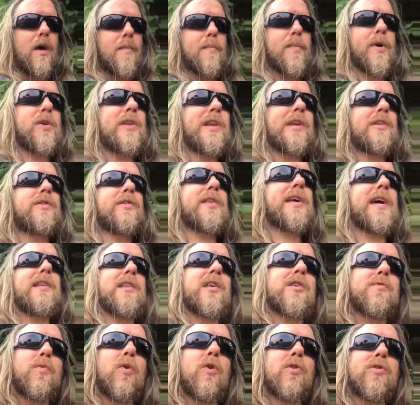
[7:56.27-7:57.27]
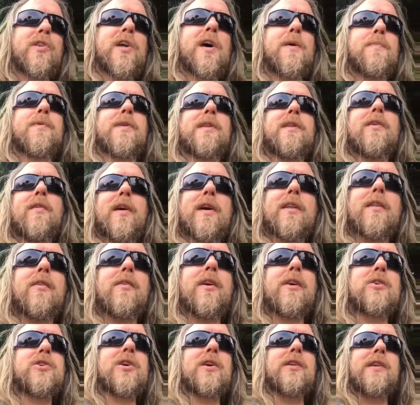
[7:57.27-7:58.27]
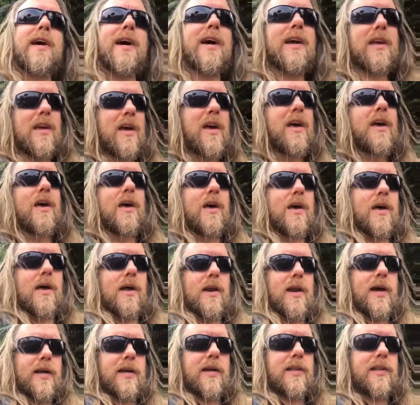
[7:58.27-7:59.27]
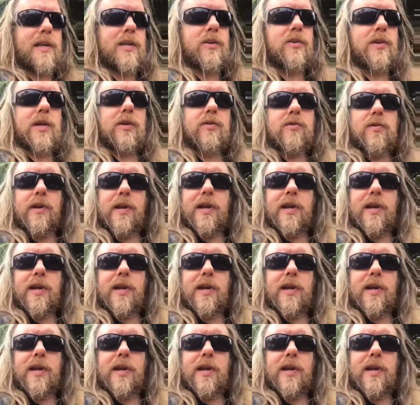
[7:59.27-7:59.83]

but you need to take the small steps in the right direction. Like I said, you need to